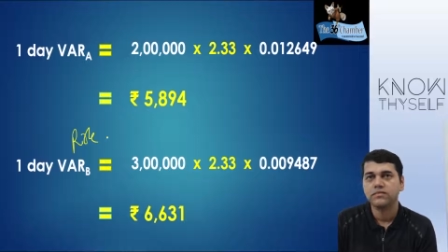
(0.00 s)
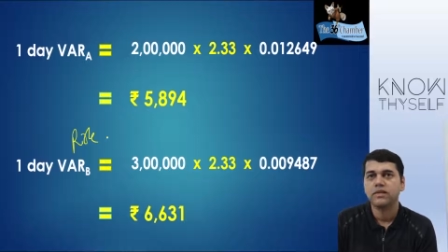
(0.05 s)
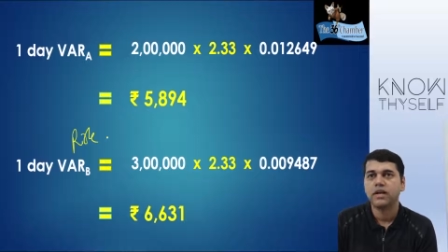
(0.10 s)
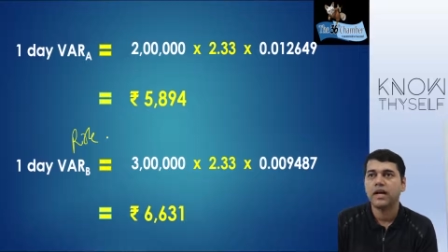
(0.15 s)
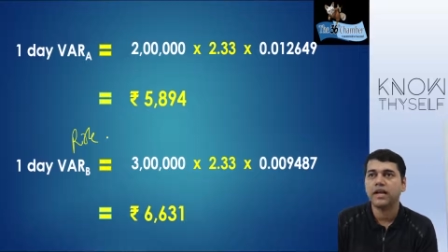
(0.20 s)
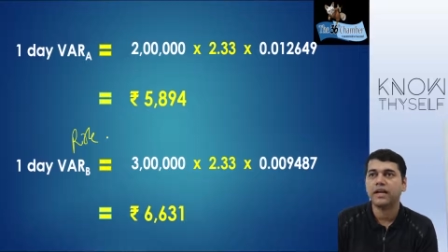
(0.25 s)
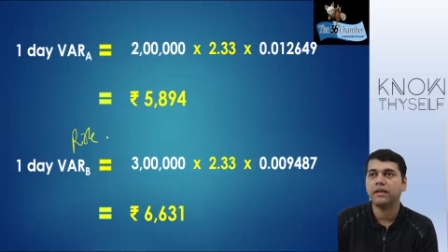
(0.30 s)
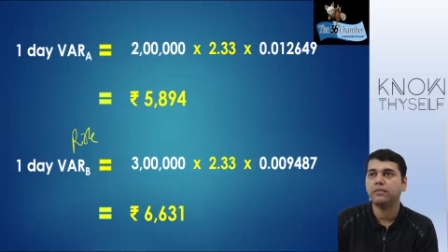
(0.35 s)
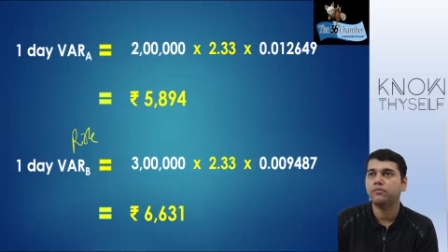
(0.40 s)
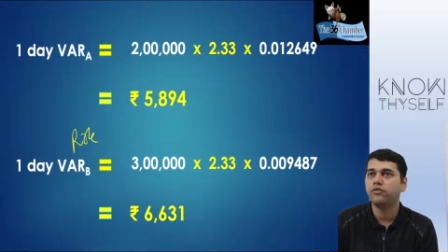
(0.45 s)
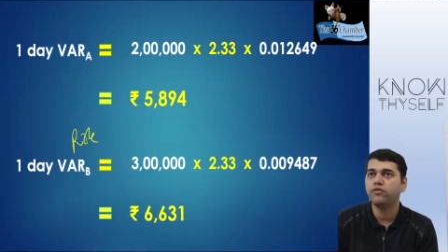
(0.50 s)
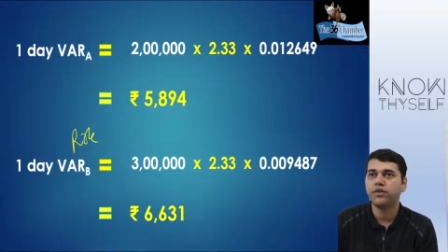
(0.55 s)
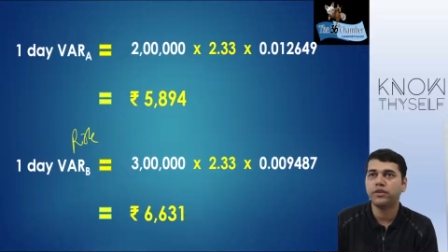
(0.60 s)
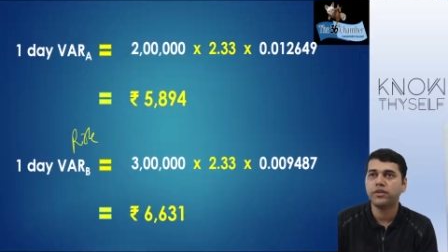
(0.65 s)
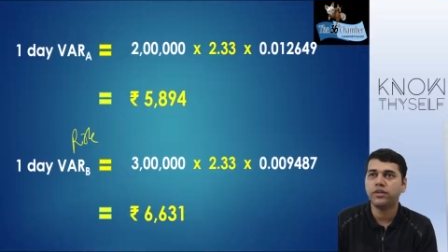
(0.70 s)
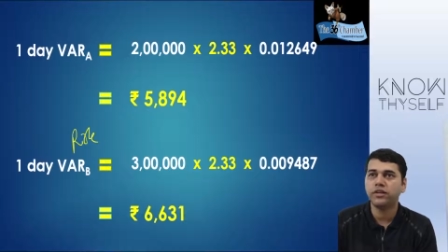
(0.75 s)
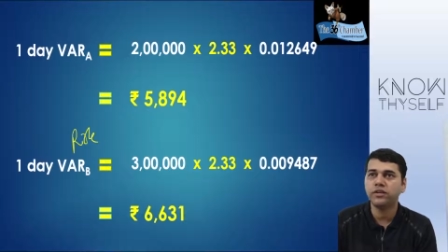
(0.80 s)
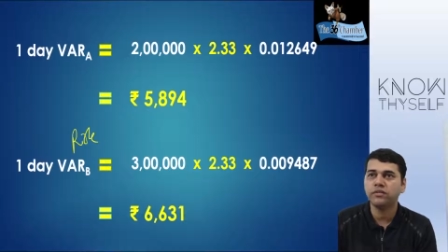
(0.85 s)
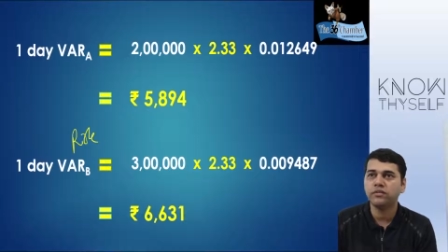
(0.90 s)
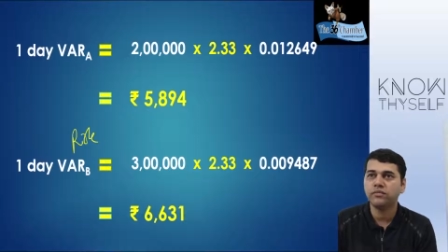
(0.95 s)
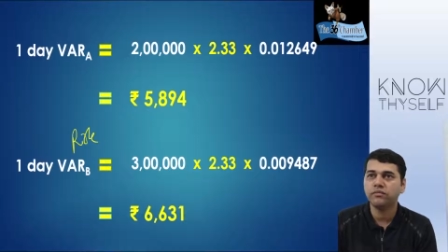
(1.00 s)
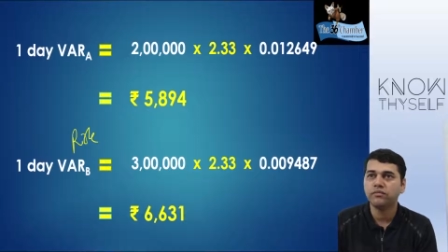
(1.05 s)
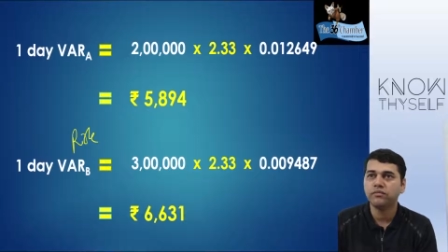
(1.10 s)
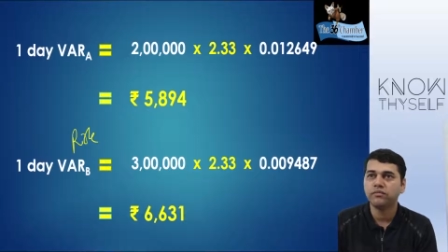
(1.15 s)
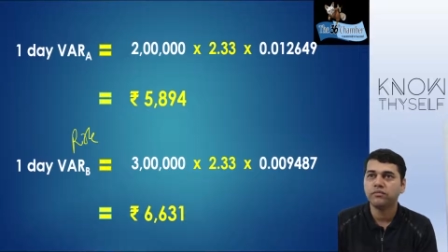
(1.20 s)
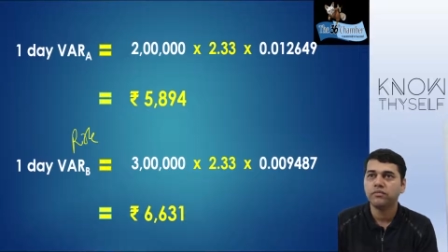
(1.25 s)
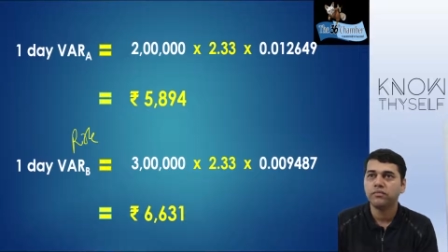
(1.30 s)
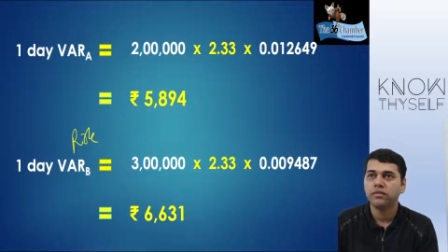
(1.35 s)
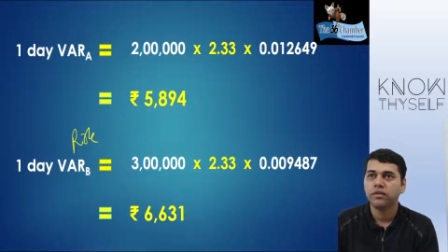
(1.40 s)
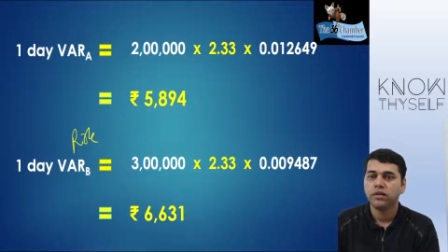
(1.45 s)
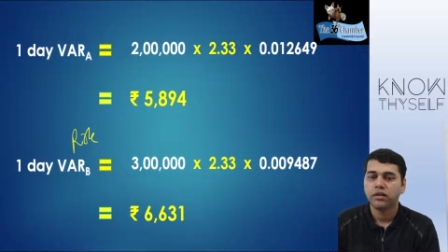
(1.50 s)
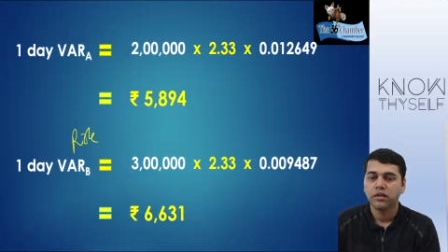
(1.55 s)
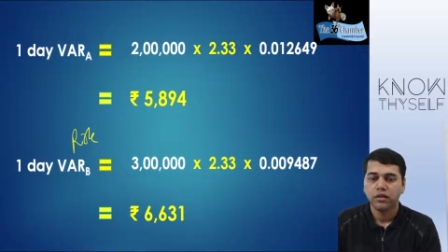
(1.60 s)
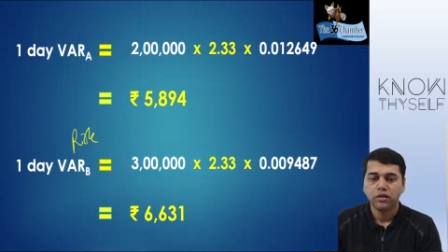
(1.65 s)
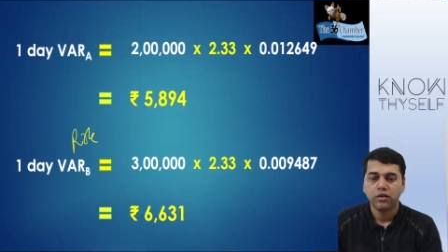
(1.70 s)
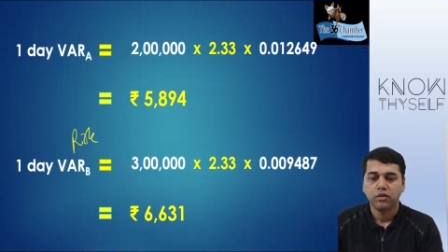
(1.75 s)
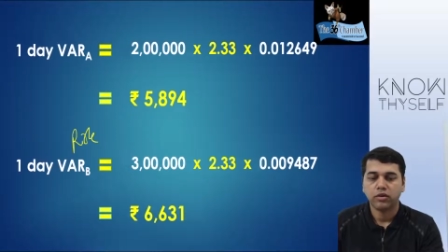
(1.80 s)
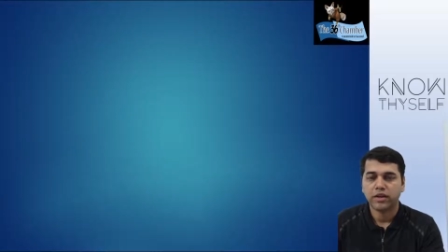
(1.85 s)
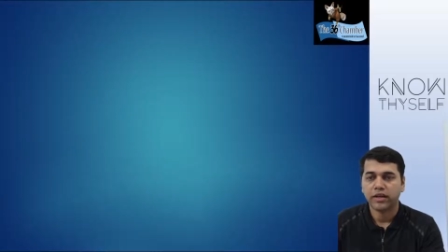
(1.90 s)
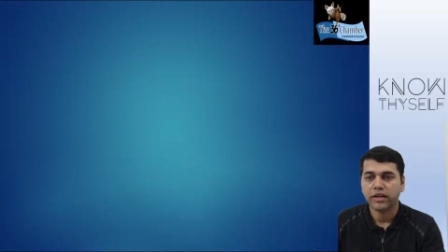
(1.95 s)
I can move further.
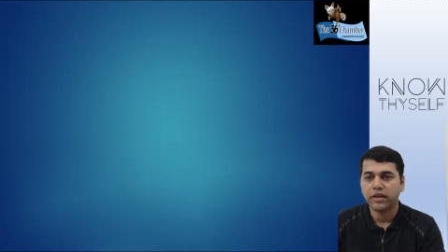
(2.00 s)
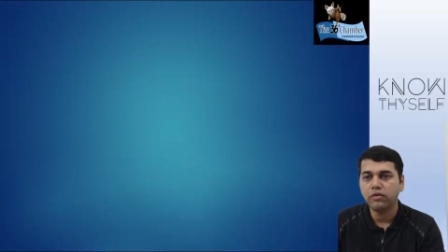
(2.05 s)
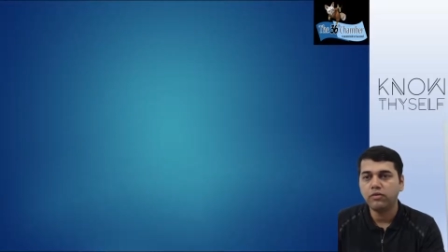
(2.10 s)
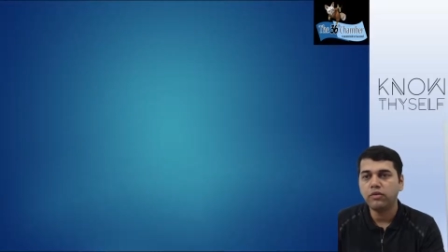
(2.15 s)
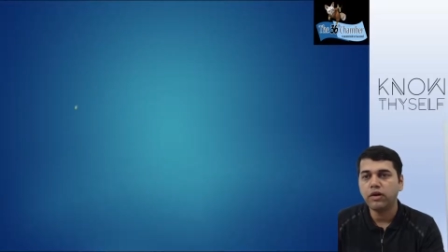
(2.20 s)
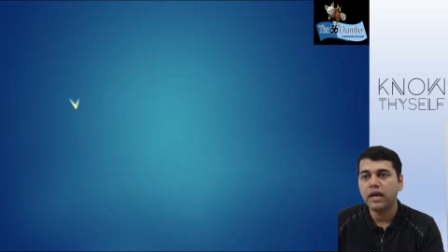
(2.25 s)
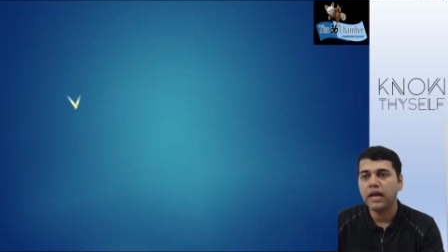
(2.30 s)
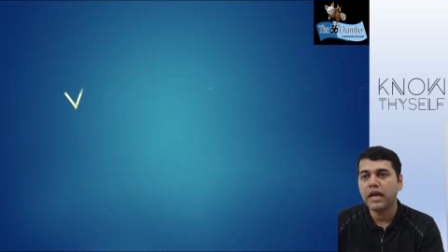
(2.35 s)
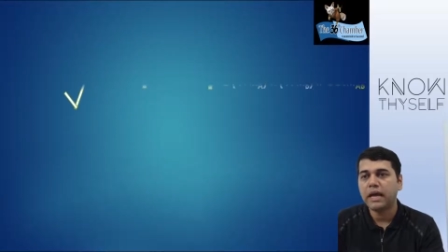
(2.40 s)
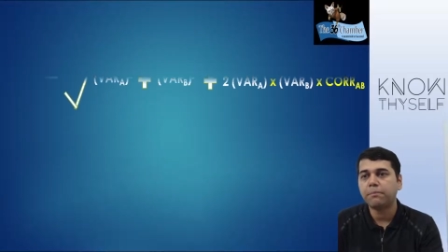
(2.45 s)
Okay, now